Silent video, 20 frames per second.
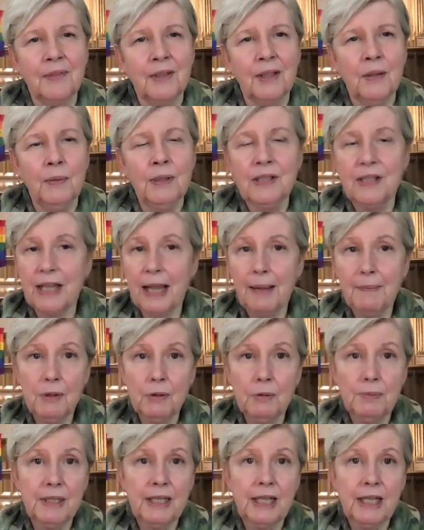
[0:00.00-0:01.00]
When
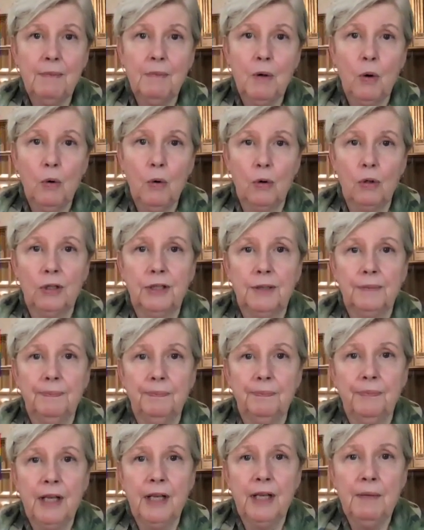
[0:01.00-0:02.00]
Samuel became old,
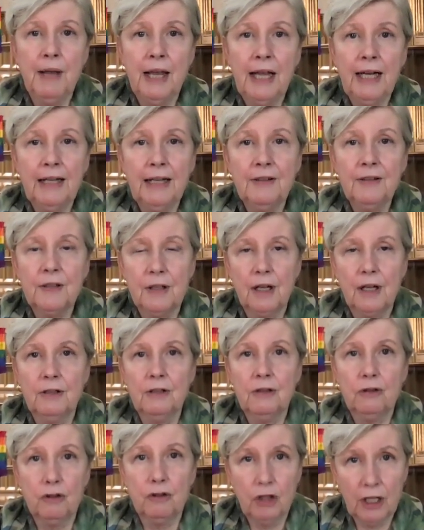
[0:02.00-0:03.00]
he made his
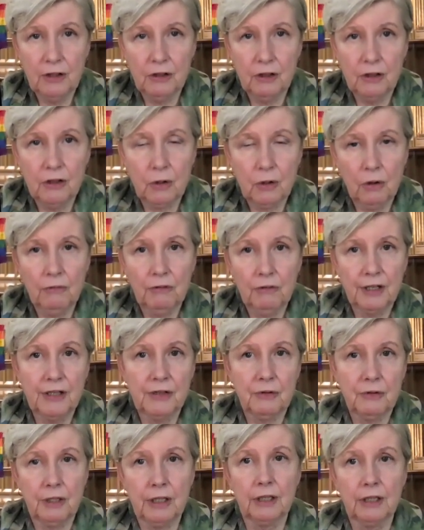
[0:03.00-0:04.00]
sons judges over
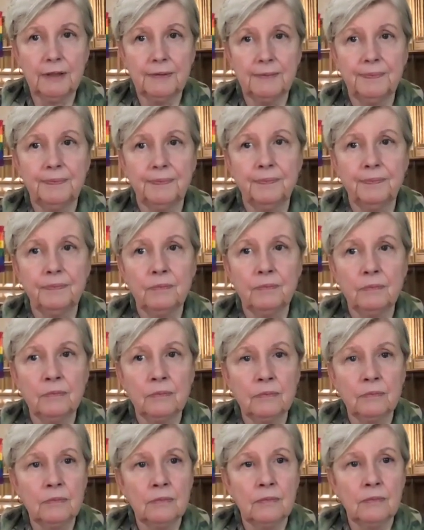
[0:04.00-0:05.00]
Israel.
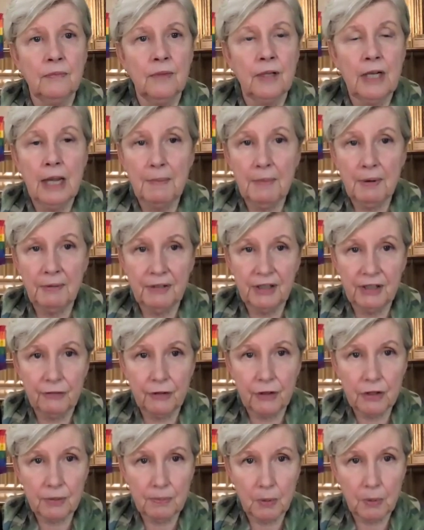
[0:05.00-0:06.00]
The name of his
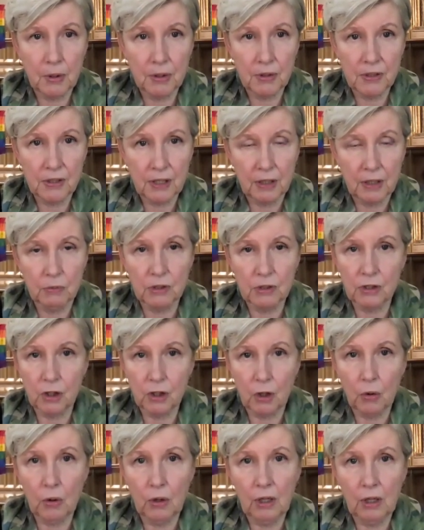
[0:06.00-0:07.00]
firstborn son was
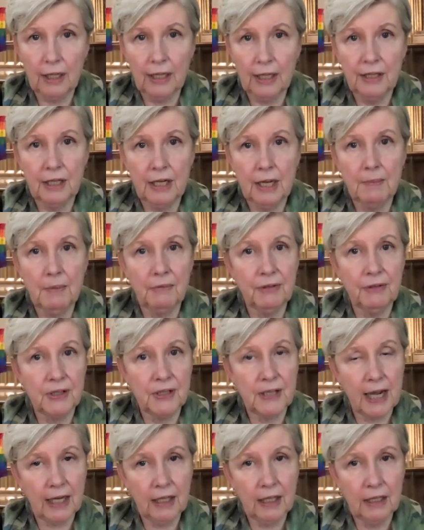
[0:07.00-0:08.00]
Joel, and the name of his
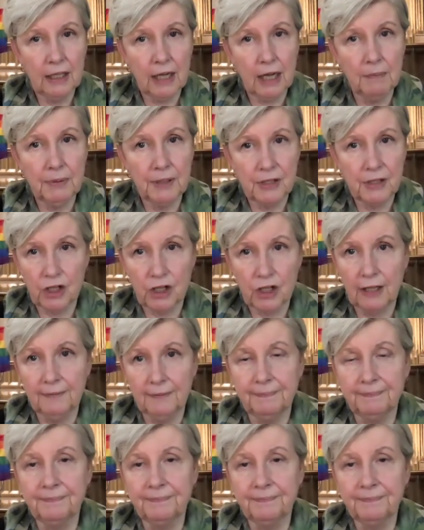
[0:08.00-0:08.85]
second, Abijah.